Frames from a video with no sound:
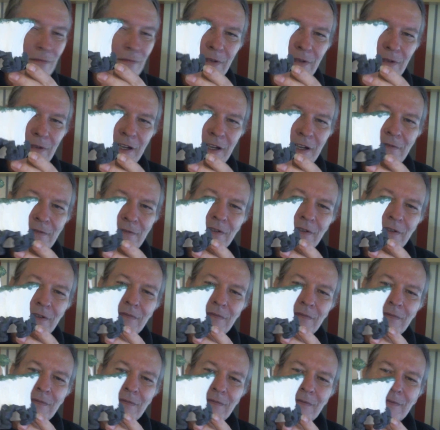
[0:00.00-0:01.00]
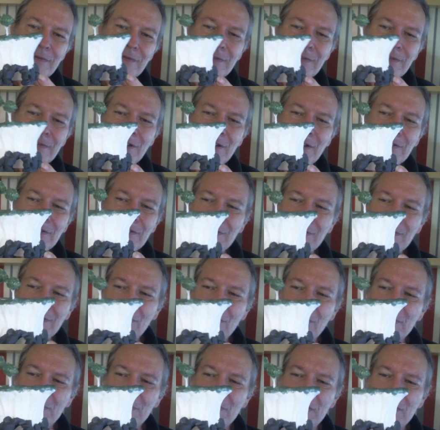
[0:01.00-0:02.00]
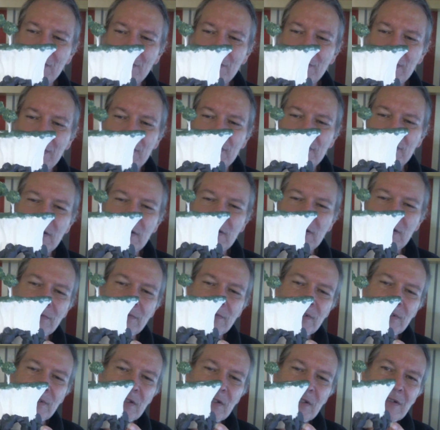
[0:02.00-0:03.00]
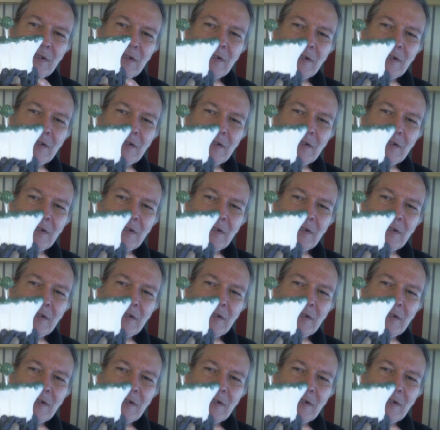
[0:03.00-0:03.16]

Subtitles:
whatever, you know, growing between the stones.